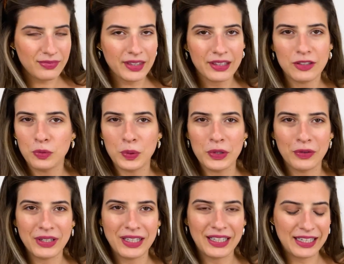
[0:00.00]
because we
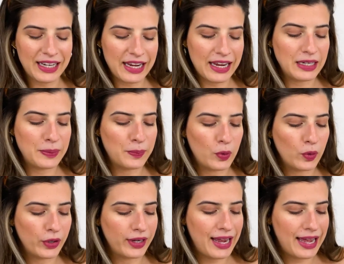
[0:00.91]
don't need any
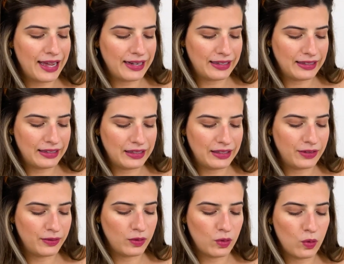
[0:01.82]
more
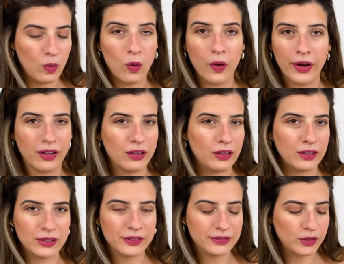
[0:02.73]
added
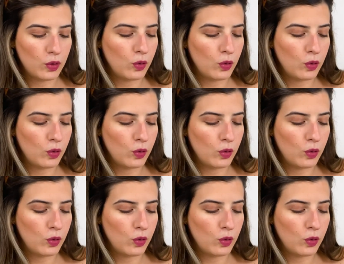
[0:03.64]
oil